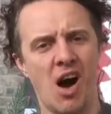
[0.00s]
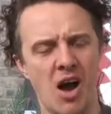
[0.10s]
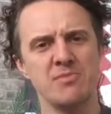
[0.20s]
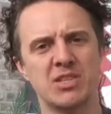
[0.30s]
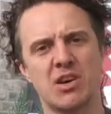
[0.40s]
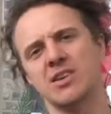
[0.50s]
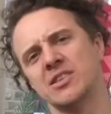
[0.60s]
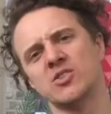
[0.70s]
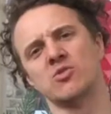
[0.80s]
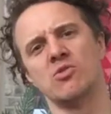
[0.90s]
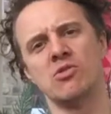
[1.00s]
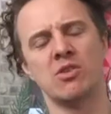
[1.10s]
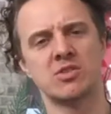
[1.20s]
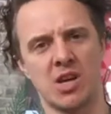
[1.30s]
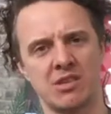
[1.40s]
I'm a Dinosaur,
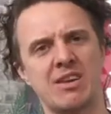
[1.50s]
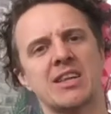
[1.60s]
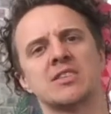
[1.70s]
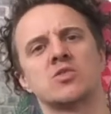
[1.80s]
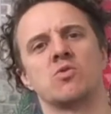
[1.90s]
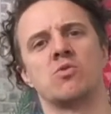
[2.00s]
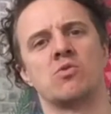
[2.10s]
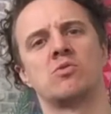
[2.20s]
Tyrannosaur,